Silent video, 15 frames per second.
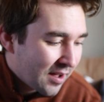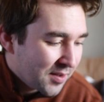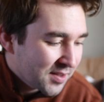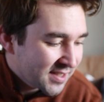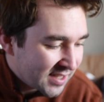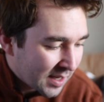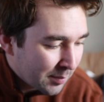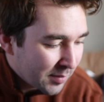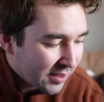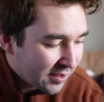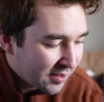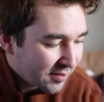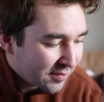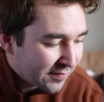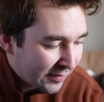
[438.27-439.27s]
some of
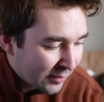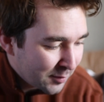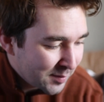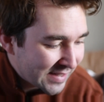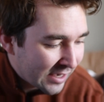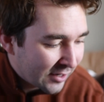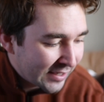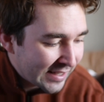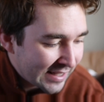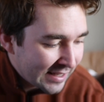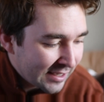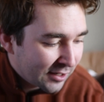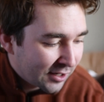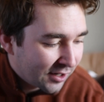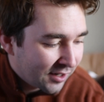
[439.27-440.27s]
the films that are
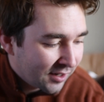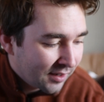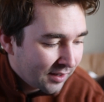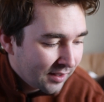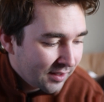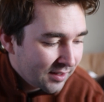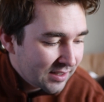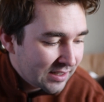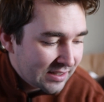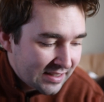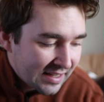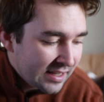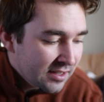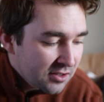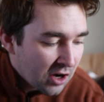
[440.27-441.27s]
here
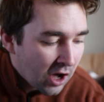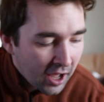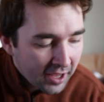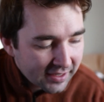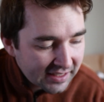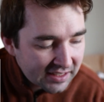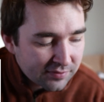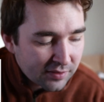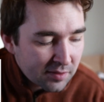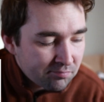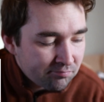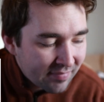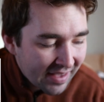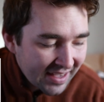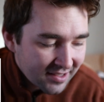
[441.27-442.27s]
did not
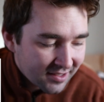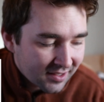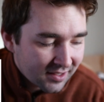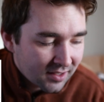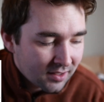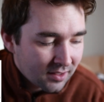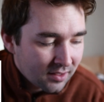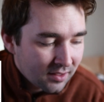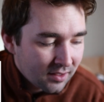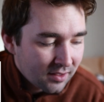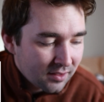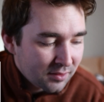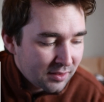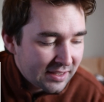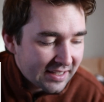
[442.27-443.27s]
even make
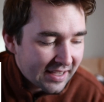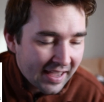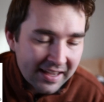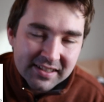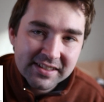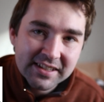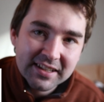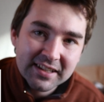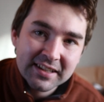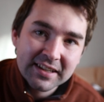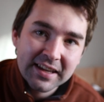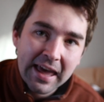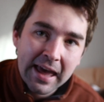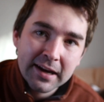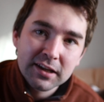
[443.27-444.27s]
the
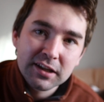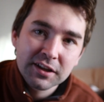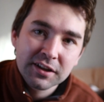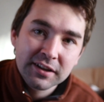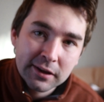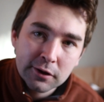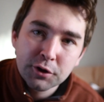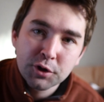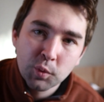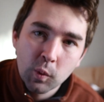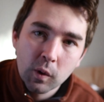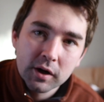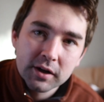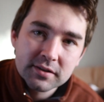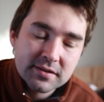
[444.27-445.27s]
ACE Eddie Guild
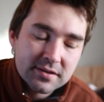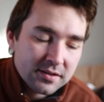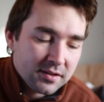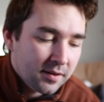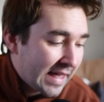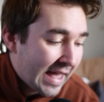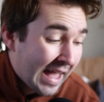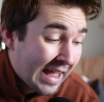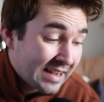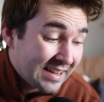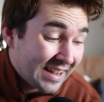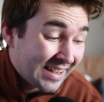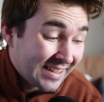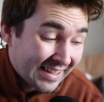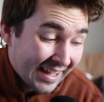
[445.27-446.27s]
Awards. And
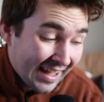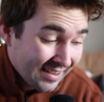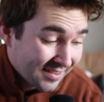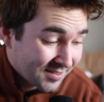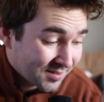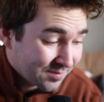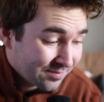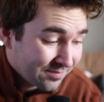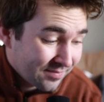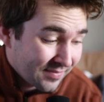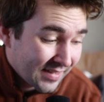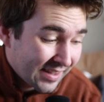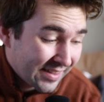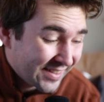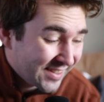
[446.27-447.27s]
again,
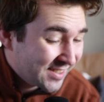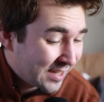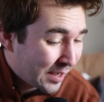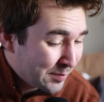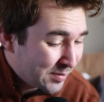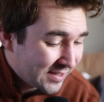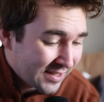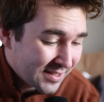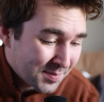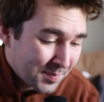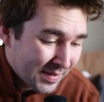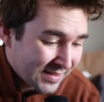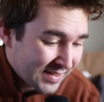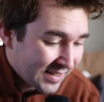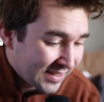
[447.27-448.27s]
the substance
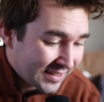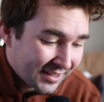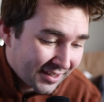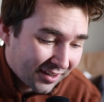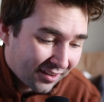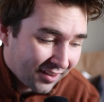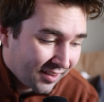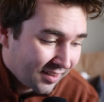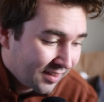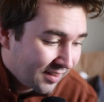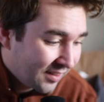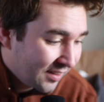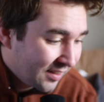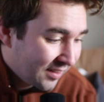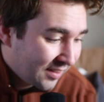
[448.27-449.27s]
missing here,
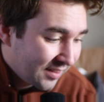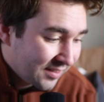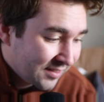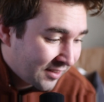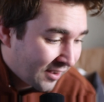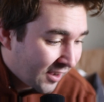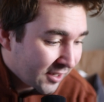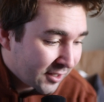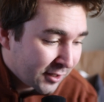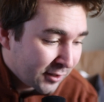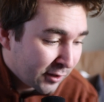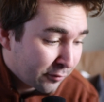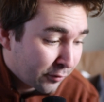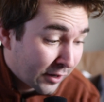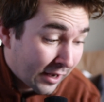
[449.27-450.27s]
not a good
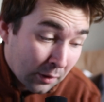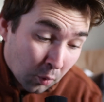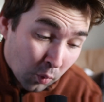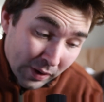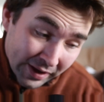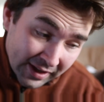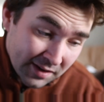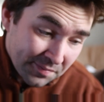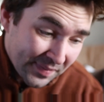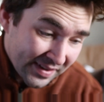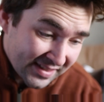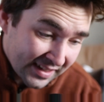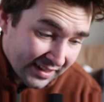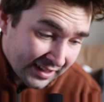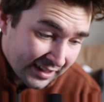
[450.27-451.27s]
look for it. And Wicked
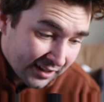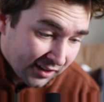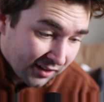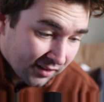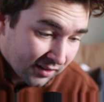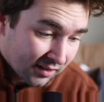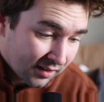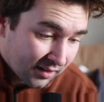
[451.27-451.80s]
missing here,